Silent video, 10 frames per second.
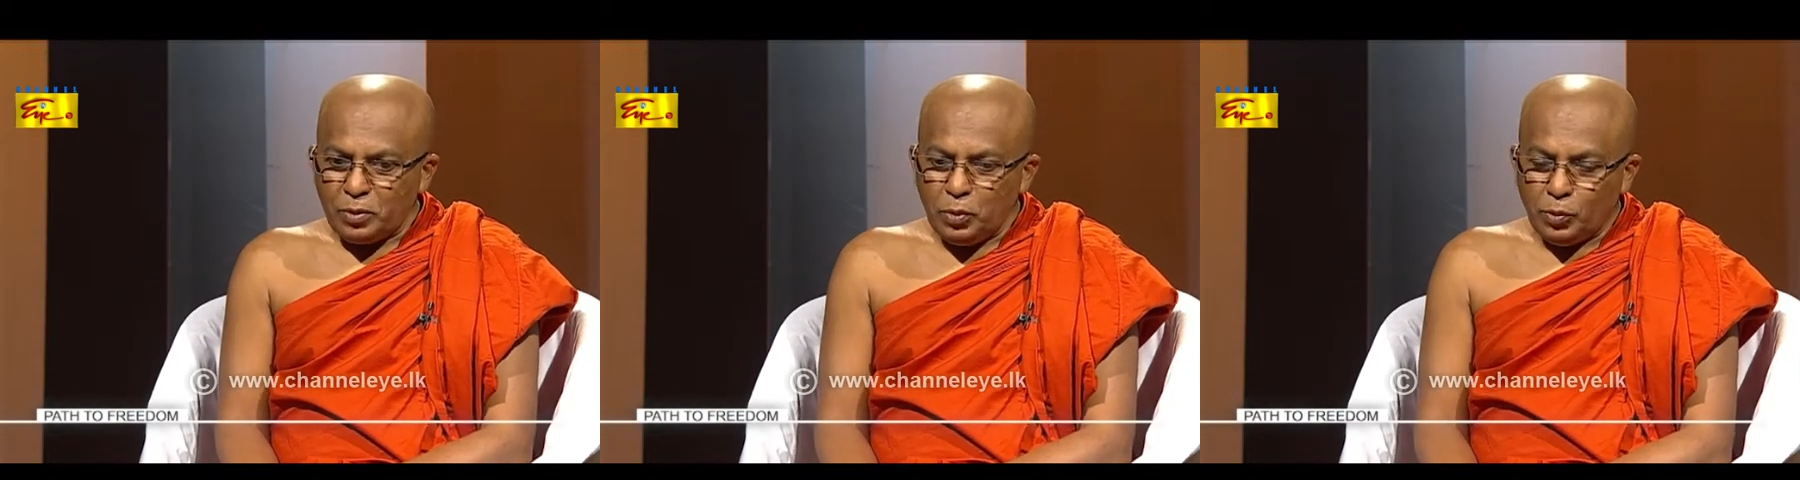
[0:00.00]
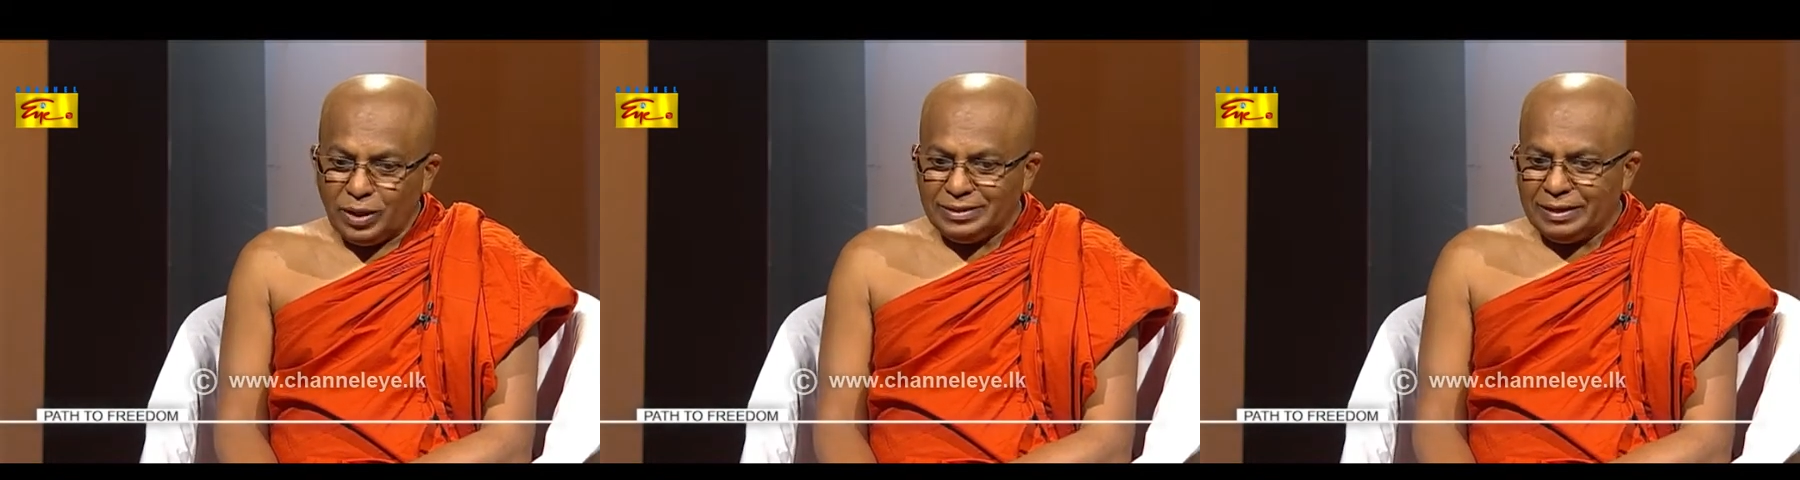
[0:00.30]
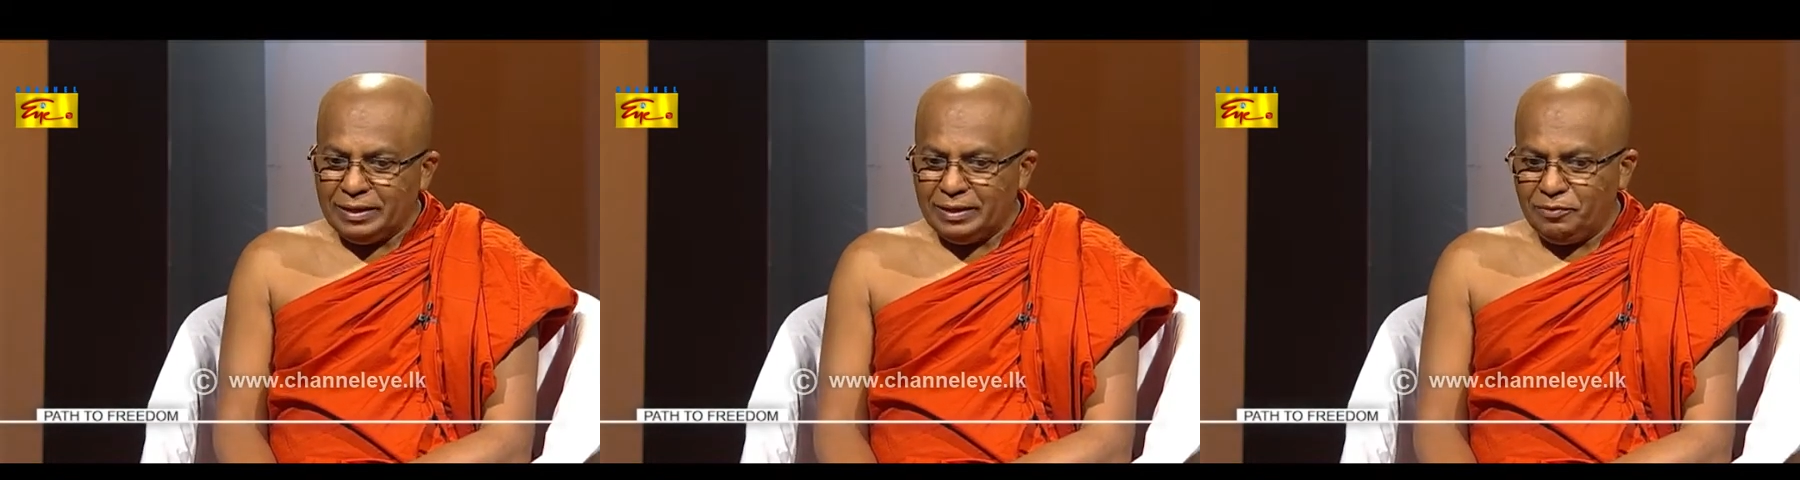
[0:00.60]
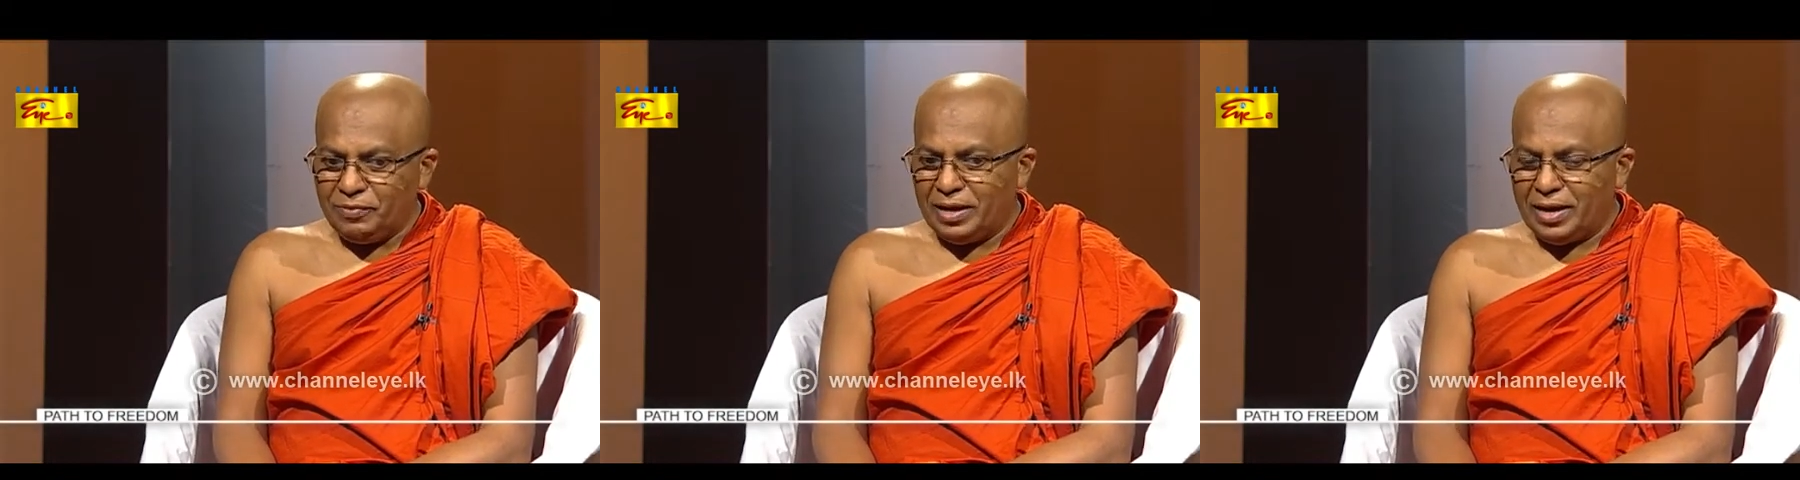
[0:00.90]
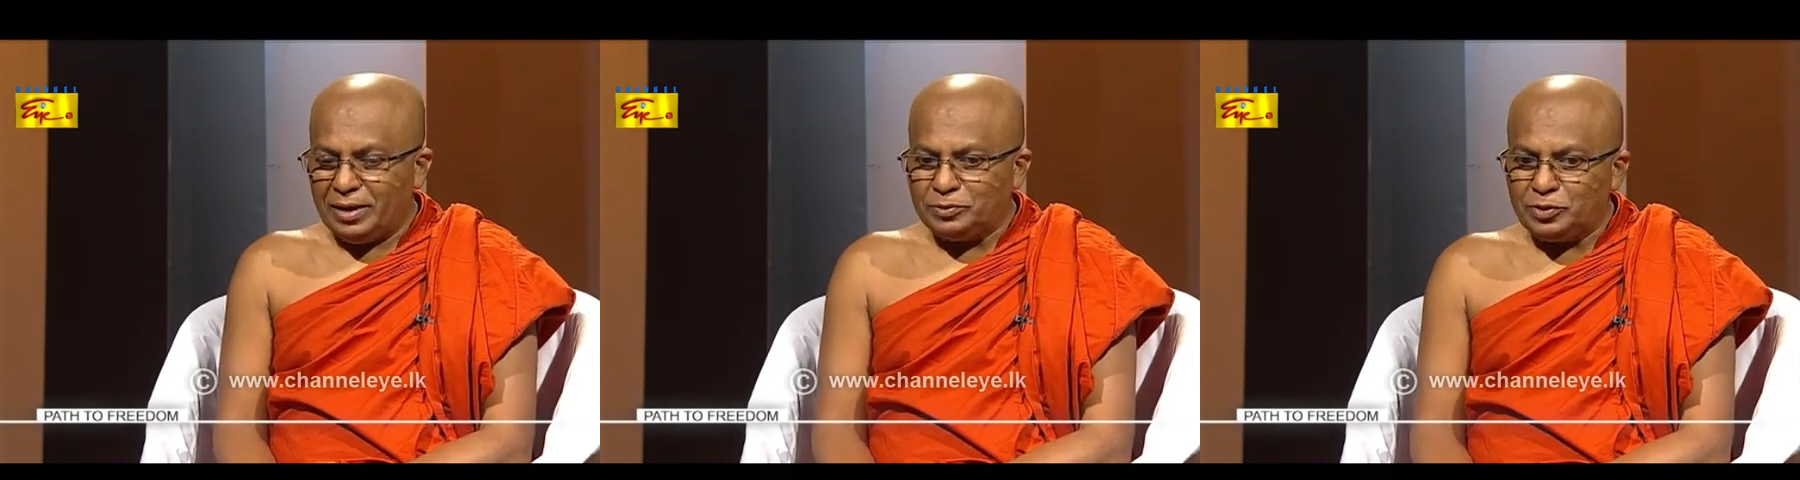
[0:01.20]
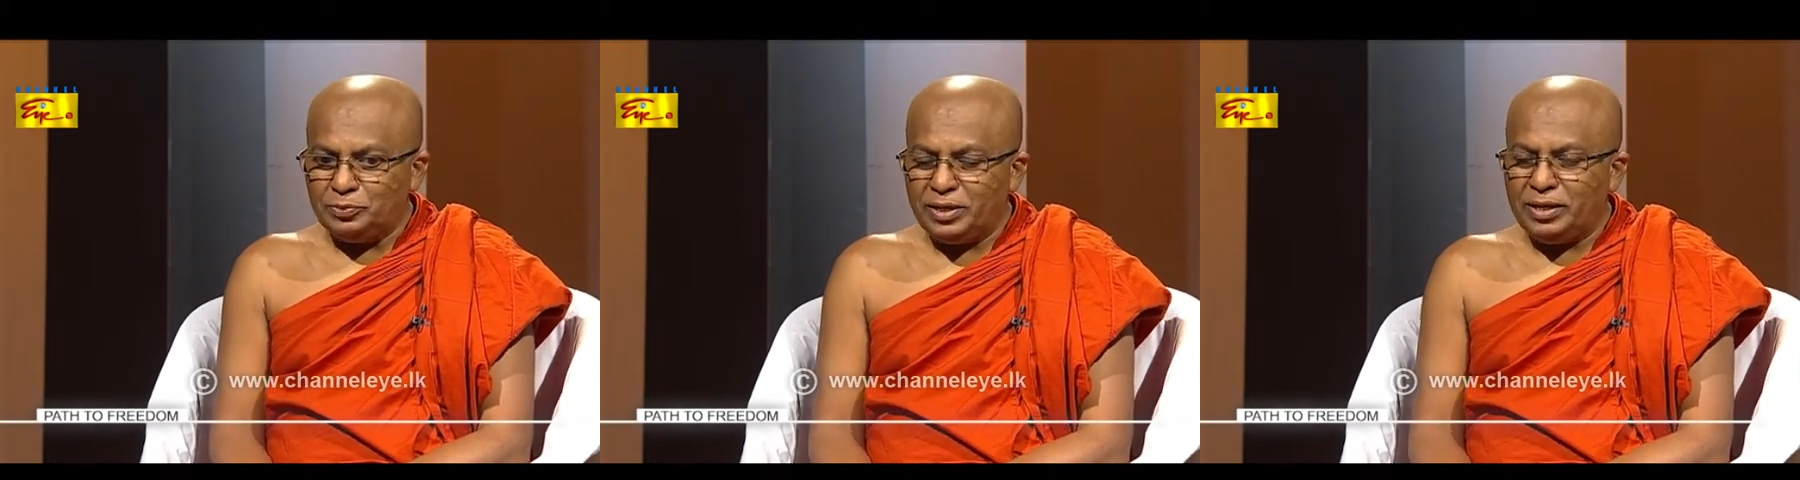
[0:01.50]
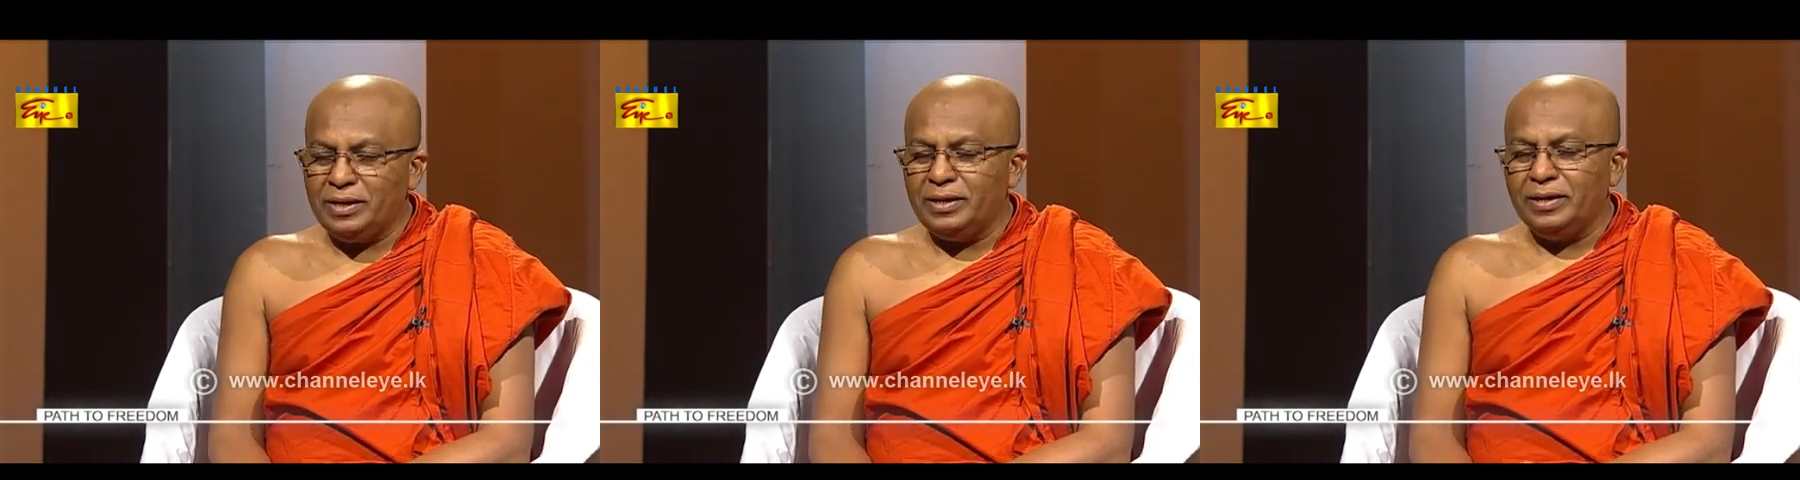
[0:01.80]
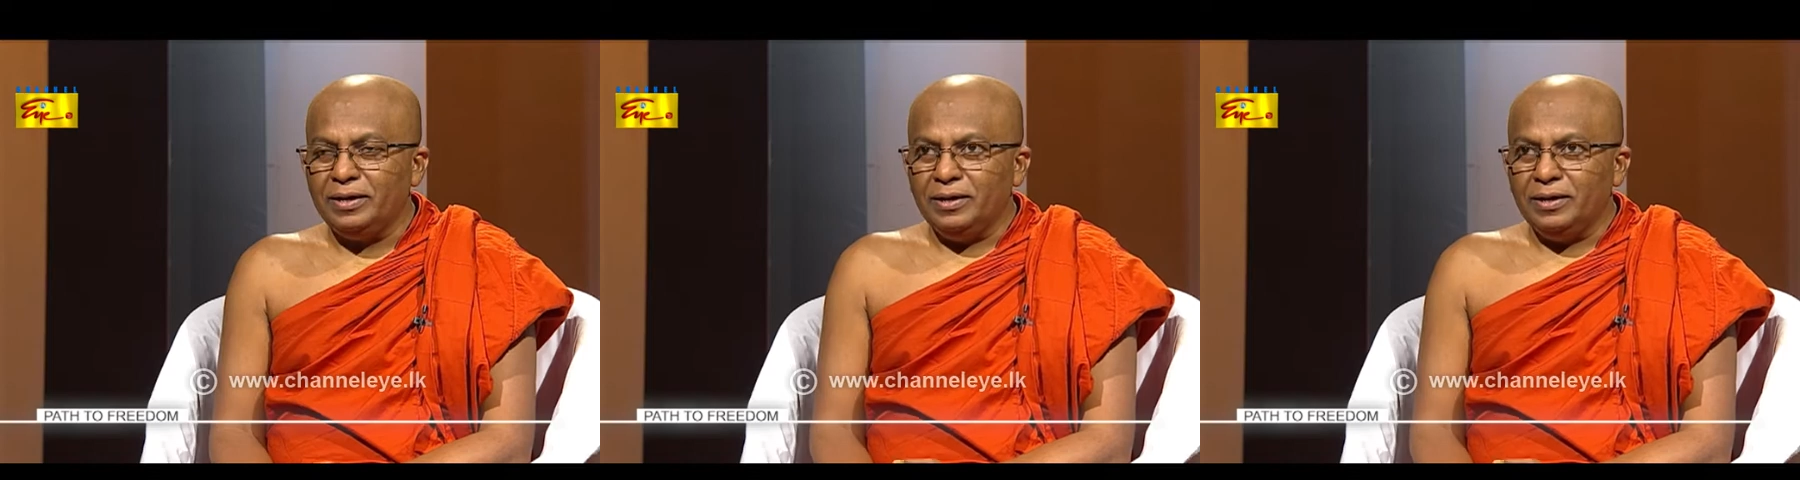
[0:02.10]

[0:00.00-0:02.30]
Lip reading: One thing we have to be